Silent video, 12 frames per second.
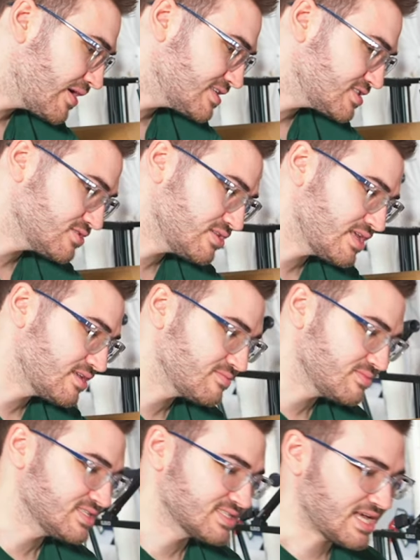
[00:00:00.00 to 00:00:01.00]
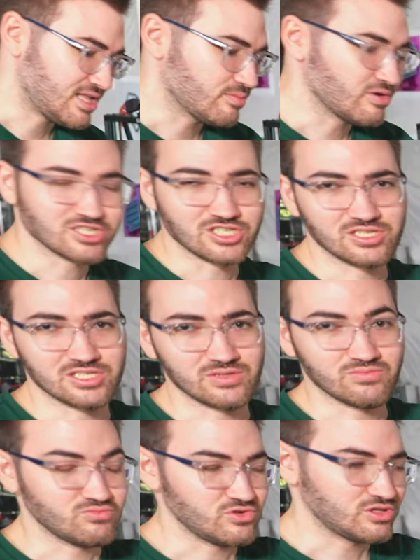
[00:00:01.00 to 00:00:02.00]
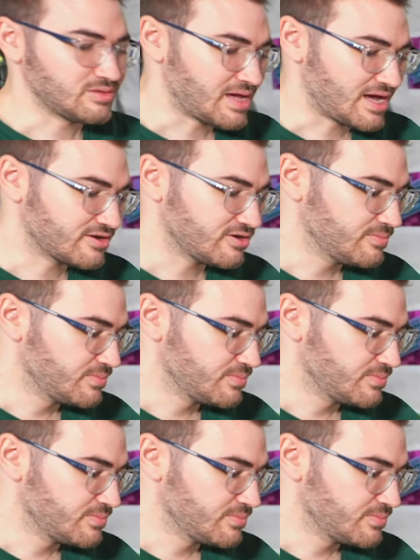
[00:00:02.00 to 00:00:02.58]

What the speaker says: so like this calibration doesn't really matter.